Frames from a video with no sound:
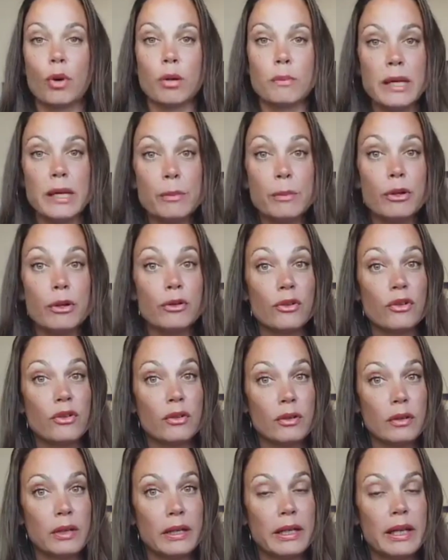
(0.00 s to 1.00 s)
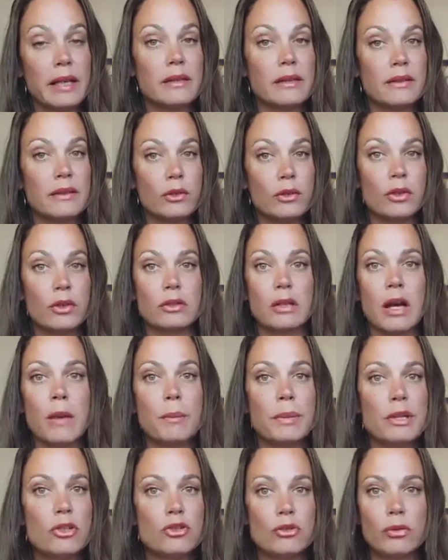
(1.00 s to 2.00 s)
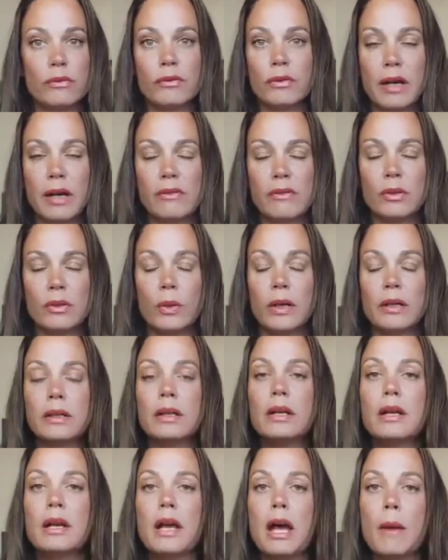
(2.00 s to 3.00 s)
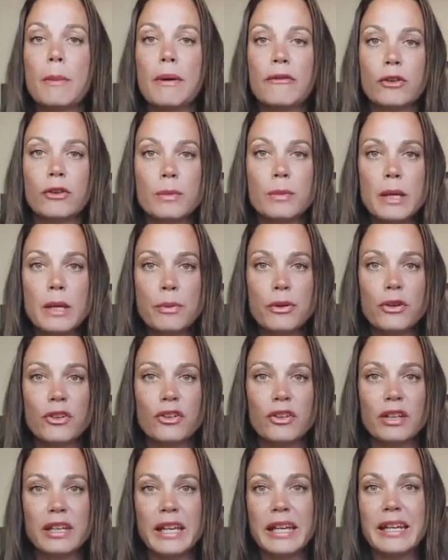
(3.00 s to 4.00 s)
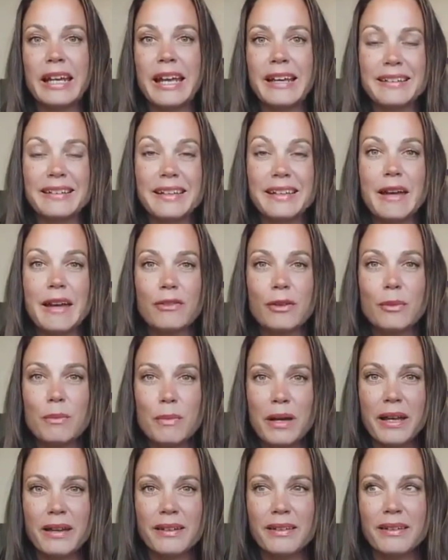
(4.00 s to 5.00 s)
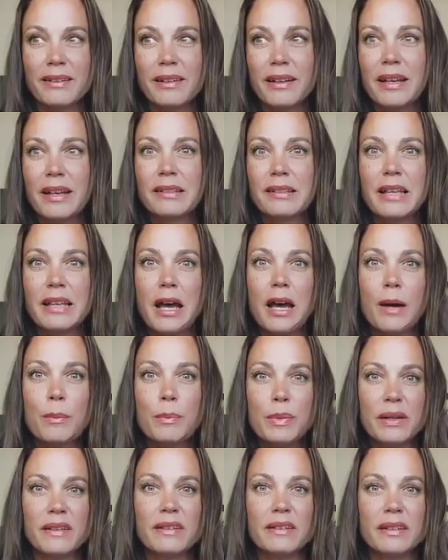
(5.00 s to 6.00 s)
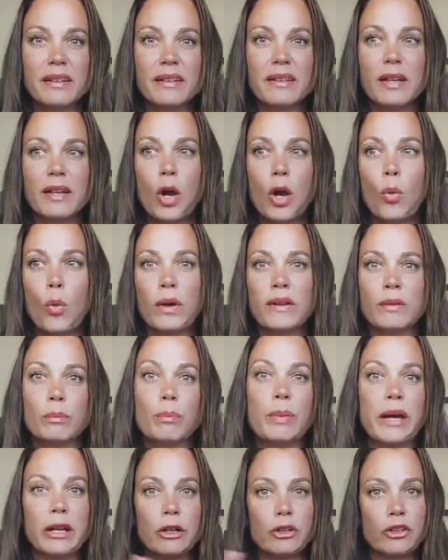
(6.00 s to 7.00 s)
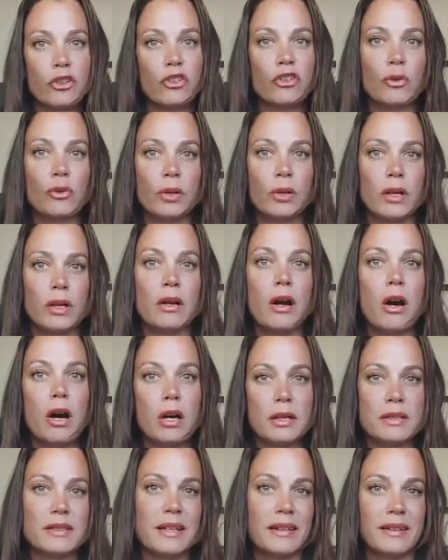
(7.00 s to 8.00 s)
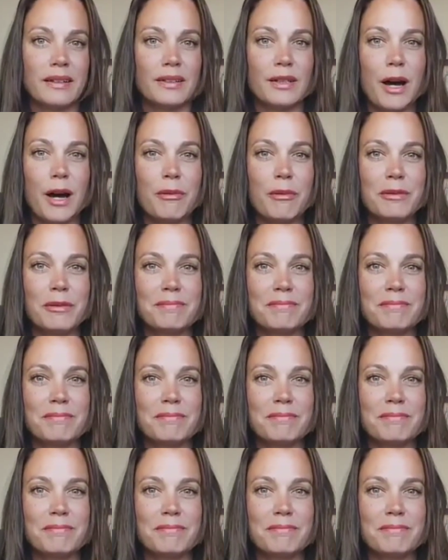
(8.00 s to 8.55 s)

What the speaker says: me personally, and this could not be true for everyone, but for me personally, it has never meant that a business was better suited on desktop.